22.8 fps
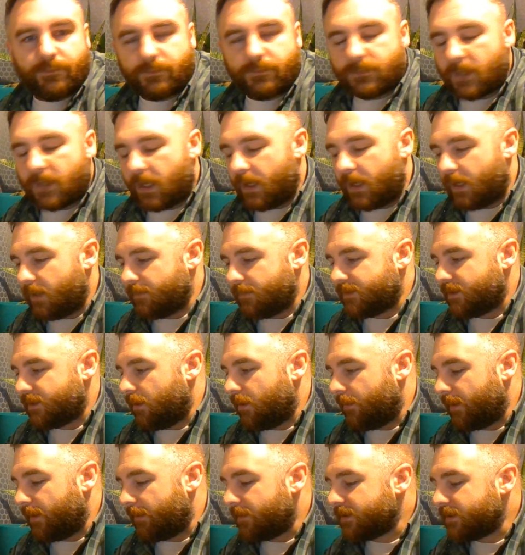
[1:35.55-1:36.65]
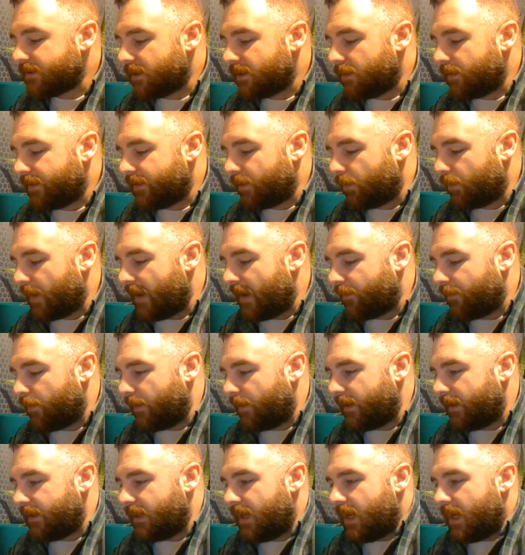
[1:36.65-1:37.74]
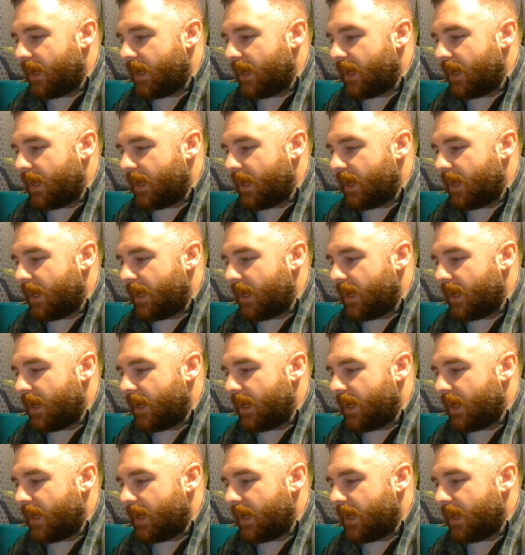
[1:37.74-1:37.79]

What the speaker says: But I'm going to start with the raffle win.